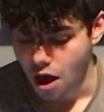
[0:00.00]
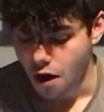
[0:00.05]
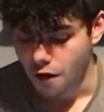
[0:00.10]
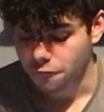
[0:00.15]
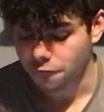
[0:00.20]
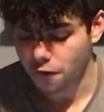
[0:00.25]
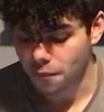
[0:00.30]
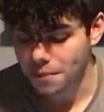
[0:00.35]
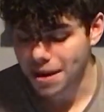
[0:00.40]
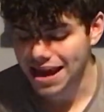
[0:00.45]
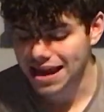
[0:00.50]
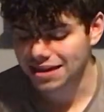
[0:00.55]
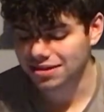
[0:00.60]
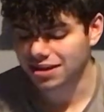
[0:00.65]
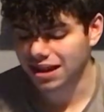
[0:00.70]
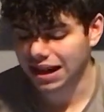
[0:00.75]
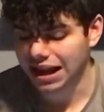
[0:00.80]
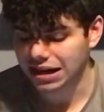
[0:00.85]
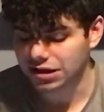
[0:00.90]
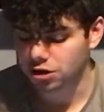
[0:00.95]
For me, the
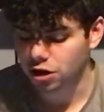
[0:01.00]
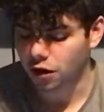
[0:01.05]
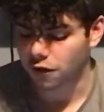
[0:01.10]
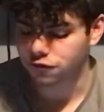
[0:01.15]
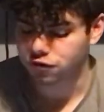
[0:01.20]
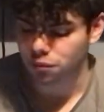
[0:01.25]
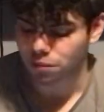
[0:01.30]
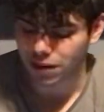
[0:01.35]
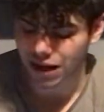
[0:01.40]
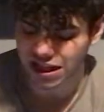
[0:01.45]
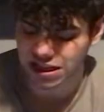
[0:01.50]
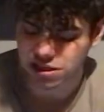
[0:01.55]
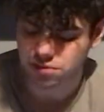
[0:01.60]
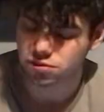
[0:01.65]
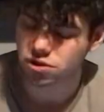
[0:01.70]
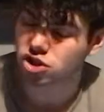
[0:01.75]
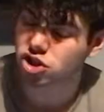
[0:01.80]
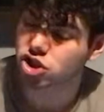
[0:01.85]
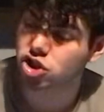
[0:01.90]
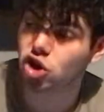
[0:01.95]
Lindelof
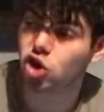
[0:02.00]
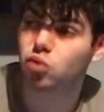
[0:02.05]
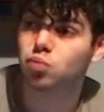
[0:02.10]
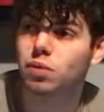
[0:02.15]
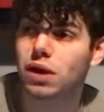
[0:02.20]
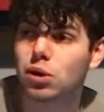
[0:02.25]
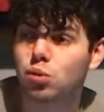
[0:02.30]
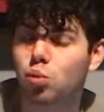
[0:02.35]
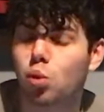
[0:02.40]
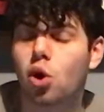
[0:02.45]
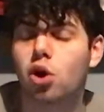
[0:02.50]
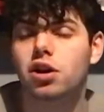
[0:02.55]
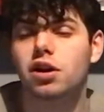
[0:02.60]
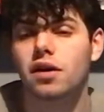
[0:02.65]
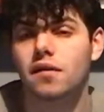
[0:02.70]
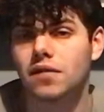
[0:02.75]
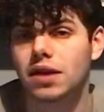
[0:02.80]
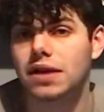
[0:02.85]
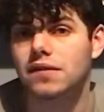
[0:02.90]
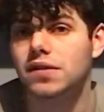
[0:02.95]
replacement should be one
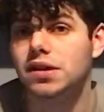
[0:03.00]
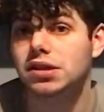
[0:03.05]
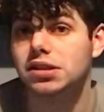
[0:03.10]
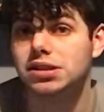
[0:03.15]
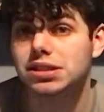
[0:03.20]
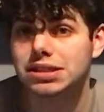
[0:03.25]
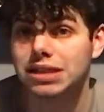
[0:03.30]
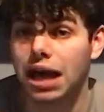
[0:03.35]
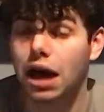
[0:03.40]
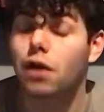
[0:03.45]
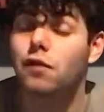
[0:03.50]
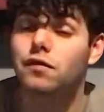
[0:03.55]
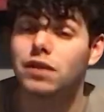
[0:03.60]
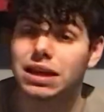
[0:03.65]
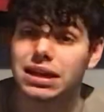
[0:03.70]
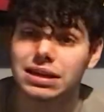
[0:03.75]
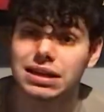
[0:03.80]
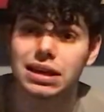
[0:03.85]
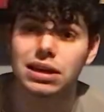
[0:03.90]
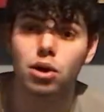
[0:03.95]
of either
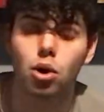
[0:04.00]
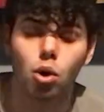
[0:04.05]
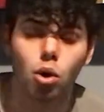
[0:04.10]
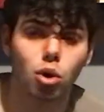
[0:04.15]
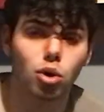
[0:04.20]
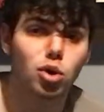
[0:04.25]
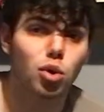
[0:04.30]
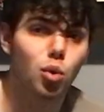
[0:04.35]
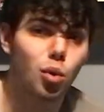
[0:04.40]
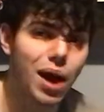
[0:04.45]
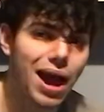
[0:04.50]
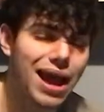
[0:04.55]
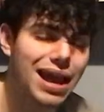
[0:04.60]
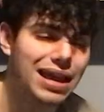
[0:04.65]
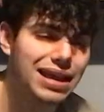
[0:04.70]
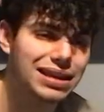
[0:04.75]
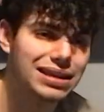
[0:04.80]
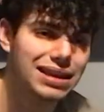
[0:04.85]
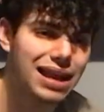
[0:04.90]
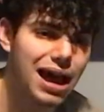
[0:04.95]
Scalvini or
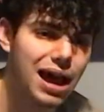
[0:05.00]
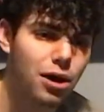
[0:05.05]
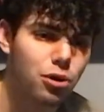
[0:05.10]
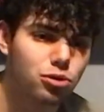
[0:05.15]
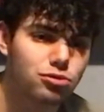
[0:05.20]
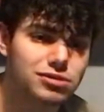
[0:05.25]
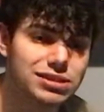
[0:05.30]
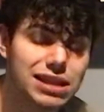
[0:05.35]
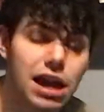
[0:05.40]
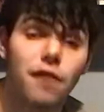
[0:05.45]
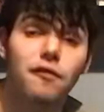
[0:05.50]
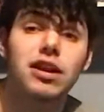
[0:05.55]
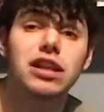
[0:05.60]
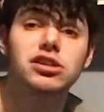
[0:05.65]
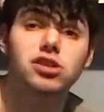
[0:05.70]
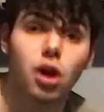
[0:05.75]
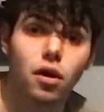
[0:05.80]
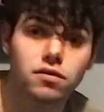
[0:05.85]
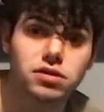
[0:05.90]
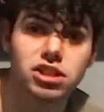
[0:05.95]
Guehi. Now, Scalvini's
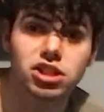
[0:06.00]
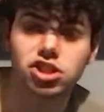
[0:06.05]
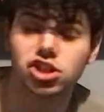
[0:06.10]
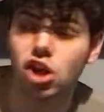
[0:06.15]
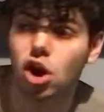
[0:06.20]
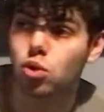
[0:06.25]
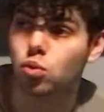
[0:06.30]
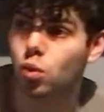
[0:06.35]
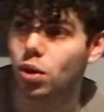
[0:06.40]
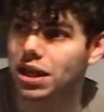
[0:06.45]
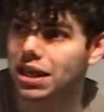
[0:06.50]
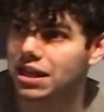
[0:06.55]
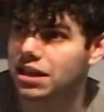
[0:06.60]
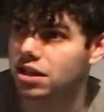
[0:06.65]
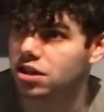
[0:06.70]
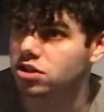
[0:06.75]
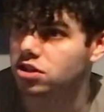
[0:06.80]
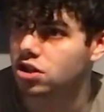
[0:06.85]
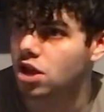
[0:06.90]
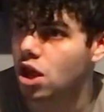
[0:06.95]
obviously shown what he
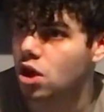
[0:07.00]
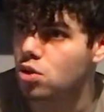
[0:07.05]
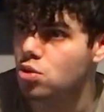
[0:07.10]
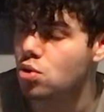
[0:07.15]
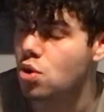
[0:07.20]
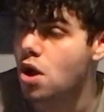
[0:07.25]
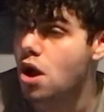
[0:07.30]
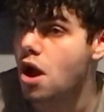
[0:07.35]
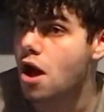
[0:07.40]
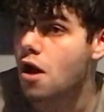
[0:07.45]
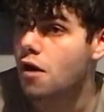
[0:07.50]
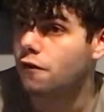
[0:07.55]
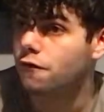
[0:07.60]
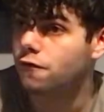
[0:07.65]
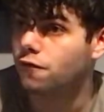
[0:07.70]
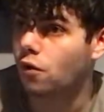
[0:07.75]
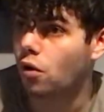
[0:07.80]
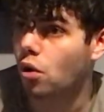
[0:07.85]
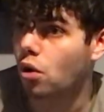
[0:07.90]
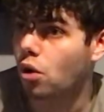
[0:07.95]
can do
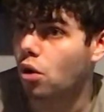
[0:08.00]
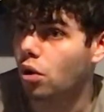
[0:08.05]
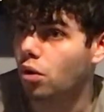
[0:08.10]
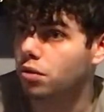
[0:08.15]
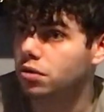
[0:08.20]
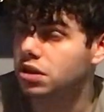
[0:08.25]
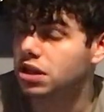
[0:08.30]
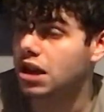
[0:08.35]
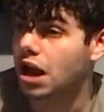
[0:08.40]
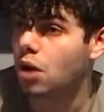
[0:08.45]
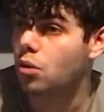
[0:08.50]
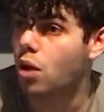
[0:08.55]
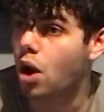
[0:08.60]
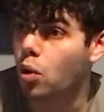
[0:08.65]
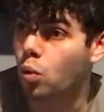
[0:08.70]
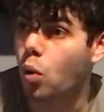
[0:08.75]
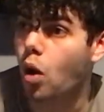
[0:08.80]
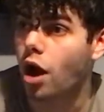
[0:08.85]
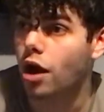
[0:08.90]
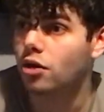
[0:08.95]
for, you know, a
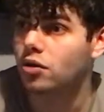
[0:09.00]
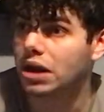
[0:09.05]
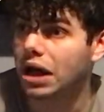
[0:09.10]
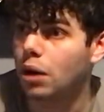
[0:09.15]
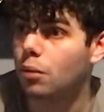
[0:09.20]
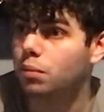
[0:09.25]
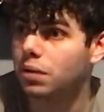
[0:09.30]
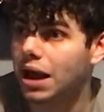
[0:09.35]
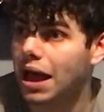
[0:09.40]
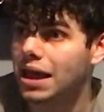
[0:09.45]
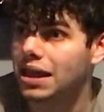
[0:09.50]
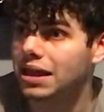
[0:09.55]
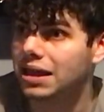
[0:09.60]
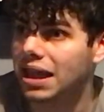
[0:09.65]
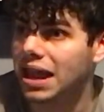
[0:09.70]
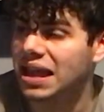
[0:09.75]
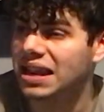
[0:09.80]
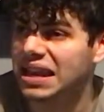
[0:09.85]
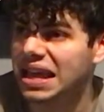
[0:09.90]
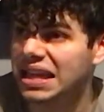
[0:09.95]
while now playing
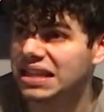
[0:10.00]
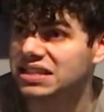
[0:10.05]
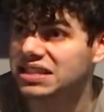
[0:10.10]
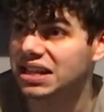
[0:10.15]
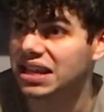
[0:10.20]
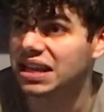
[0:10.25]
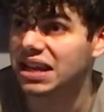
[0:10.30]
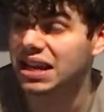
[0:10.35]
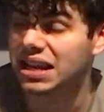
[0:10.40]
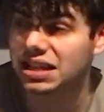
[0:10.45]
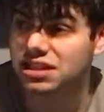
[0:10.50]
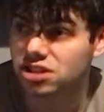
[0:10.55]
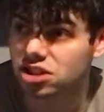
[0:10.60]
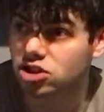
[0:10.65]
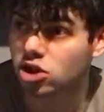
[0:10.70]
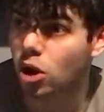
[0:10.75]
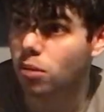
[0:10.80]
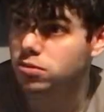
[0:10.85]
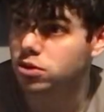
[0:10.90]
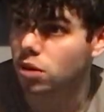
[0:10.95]
in Italy, and he's a
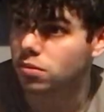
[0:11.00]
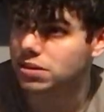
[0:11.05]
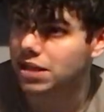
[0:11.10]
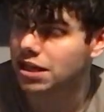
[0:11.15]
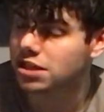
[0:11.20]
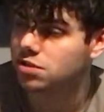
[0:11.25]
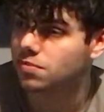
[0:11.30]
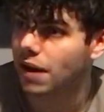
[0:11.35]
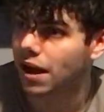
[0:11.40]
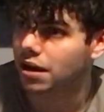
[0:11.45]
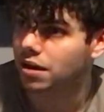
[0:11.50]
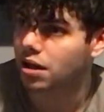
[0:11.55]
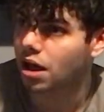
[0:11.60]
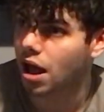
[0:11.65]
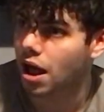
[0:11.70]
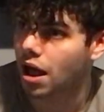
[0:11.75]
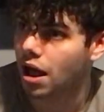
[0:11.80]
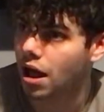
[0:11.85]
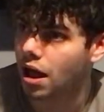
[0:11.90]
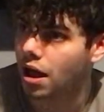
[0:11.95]
top centre back.
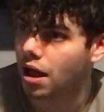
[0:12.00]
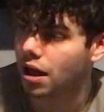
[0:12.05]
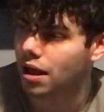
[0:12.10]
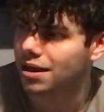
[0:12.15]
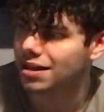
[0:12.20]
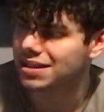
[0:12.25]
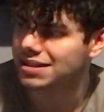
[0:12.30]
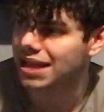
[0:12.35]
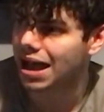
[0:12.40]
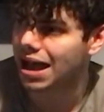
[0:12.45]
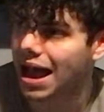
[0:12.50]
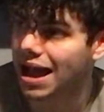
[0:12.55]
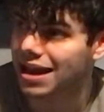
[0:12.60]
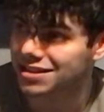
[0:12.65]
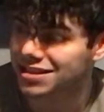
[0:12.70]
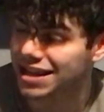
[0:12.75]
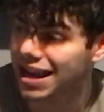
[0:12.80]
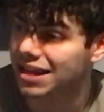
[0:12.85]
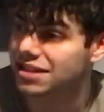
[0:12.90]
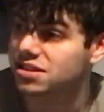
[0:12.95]
He's
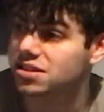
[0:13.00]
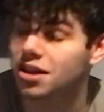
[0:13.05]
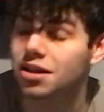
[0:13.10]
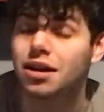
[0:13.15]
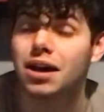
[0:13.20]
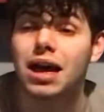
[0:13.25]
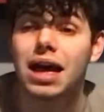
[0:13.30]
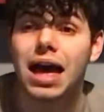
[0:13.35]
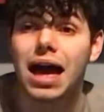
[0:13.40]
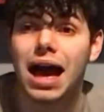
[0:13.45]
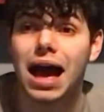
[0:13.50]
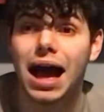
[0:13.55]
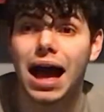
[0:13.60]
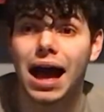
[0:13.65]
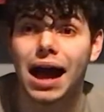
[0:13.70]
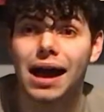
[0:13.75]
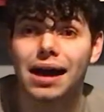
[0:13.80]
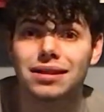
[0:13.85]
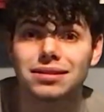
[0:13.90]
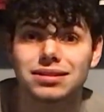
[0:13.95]
Atalanta,
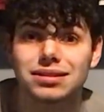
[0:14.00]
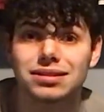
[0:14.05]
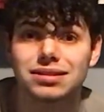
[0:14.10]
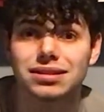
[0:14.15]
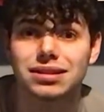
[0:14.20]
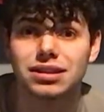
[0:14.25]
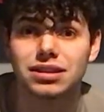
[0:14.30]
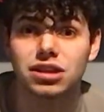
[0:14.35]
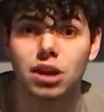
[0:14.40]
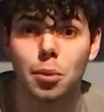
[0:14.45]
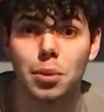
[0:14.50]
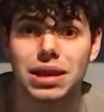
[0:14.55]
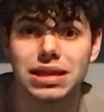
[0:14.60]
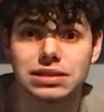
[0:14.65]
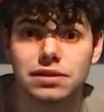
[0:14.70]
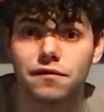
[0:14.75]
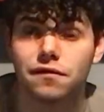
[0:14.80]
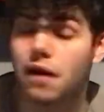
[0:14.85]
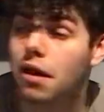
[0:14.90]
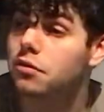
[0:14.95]
and you know
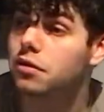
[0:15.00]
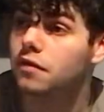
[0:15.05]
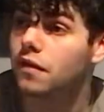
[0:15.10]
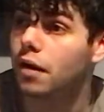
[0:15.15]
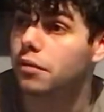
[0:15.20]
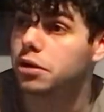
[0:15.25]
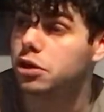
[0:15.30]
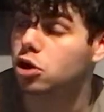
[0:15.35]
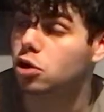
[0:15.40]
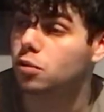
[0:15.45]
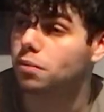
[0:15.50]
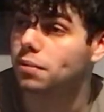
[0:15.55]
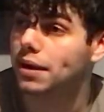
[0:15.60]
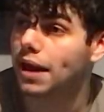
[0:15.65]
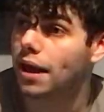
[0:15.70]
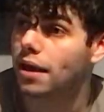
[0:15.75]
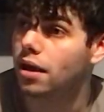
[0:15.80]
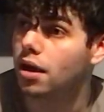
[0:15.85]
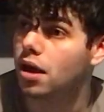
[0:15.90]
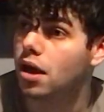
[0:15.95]
he's a very, very good
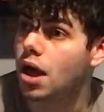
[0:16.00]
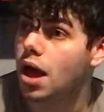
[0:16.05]
player.